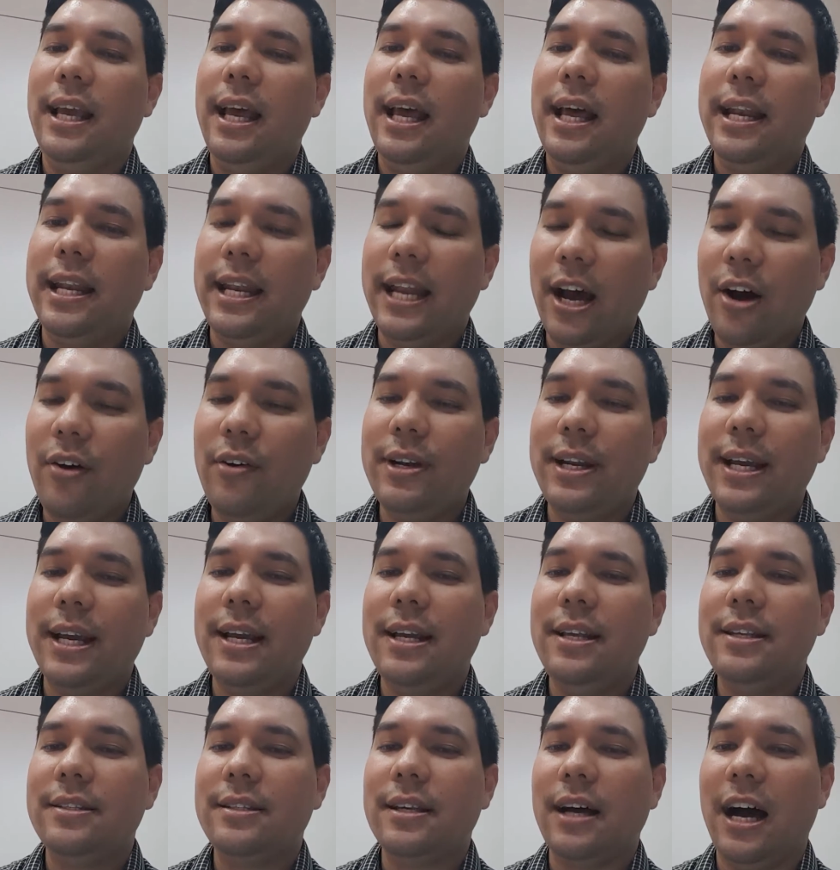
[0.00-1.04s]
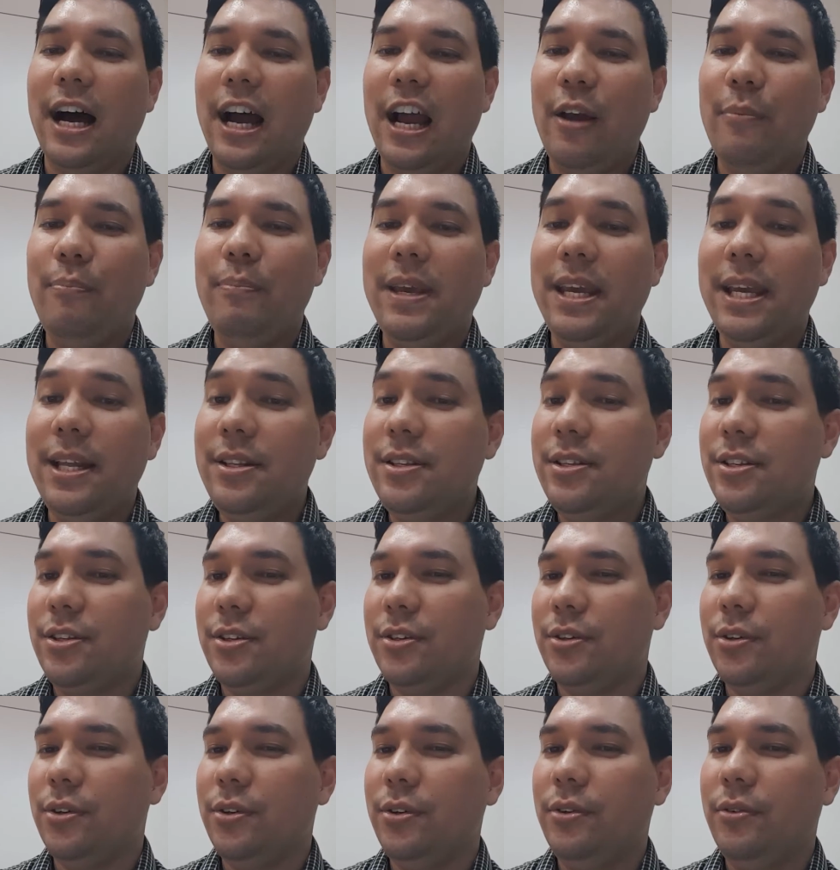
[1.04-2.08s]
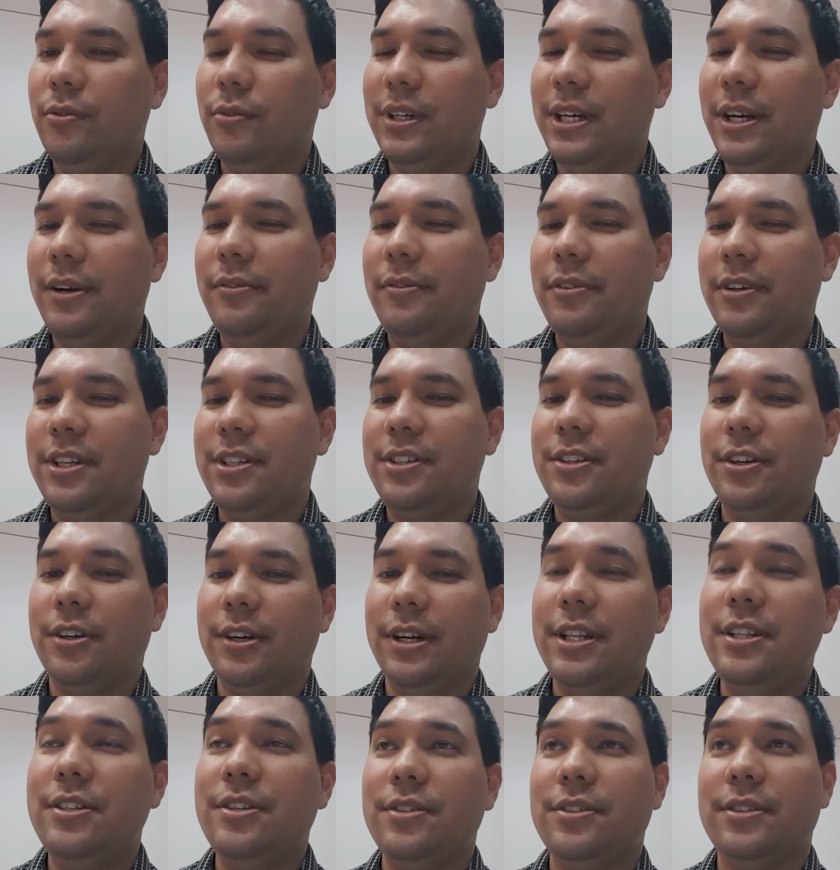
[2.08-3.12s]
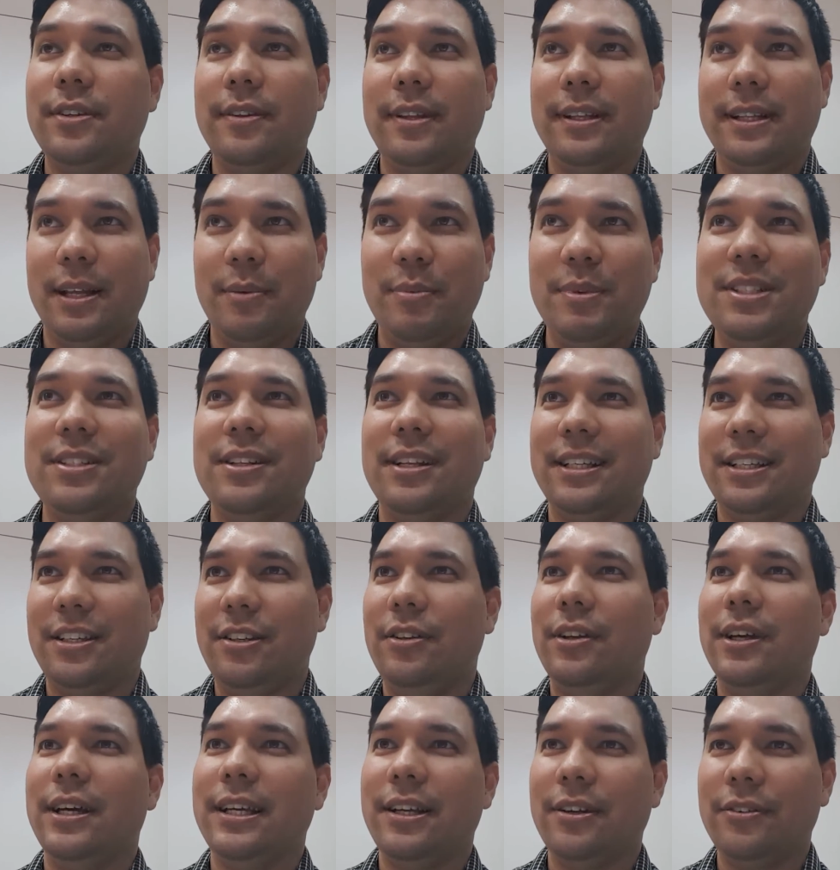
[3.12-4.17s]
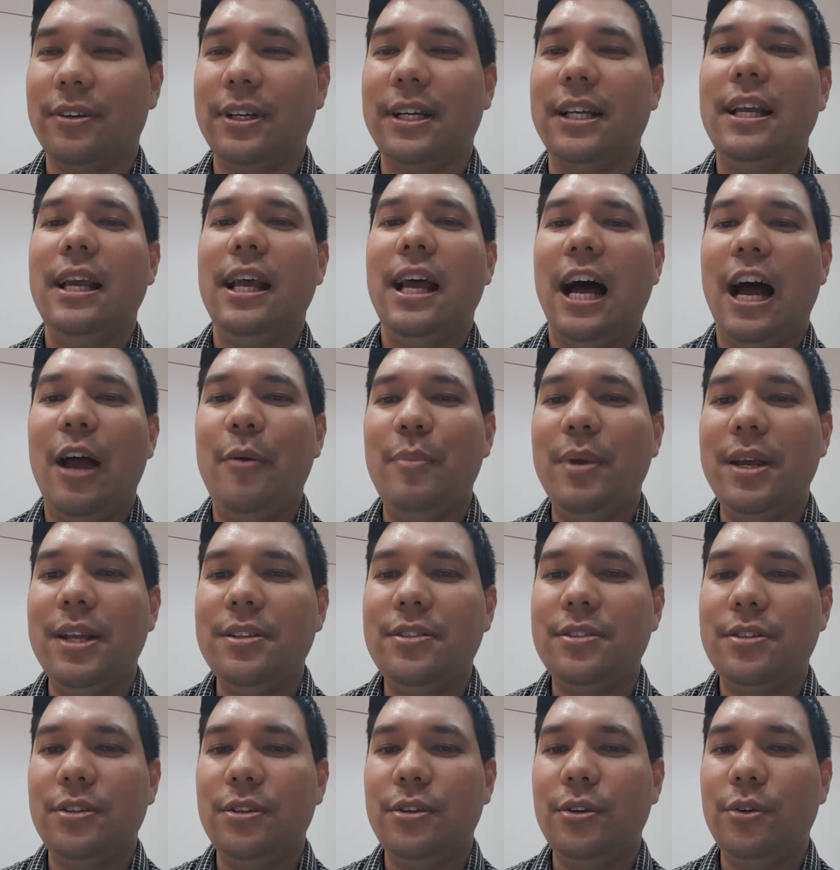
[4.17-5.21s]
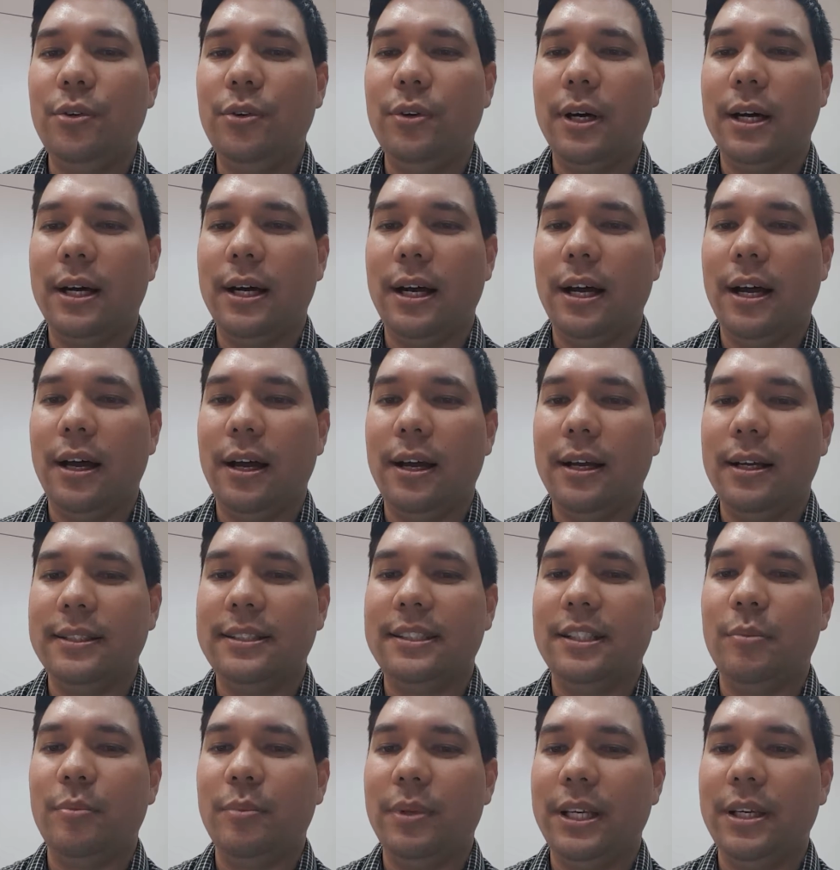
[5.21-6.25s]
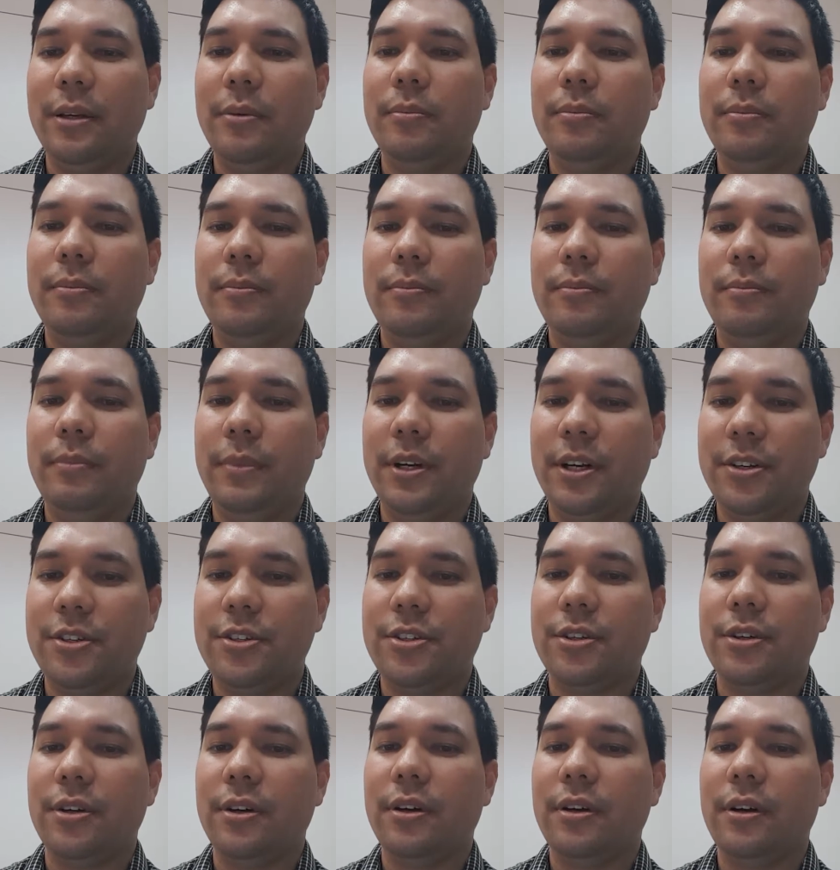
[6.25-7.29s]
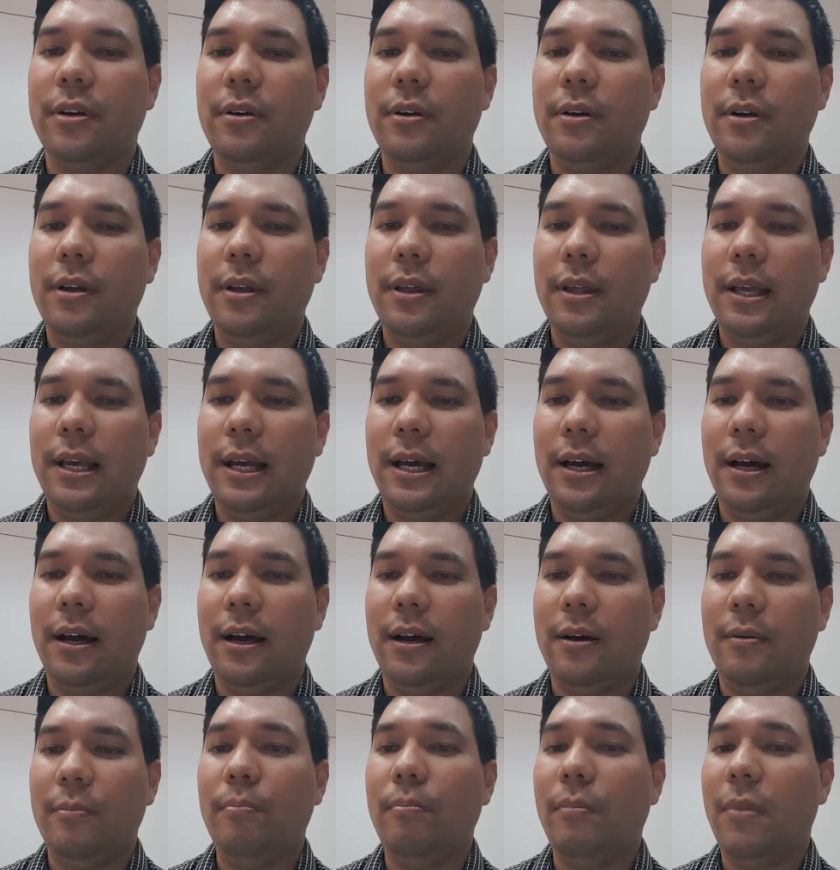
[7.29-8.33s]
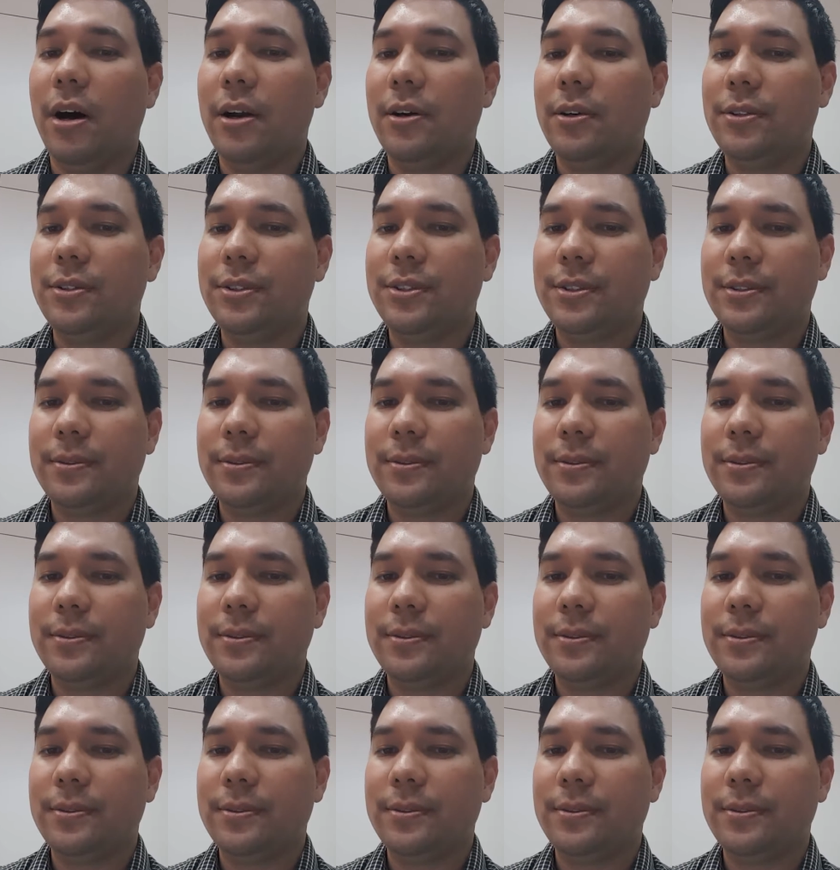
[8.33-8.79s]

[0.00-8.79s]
nowadays I'm into, whenever you're into something, that means like you like it, right? I'm into assembling miniature models.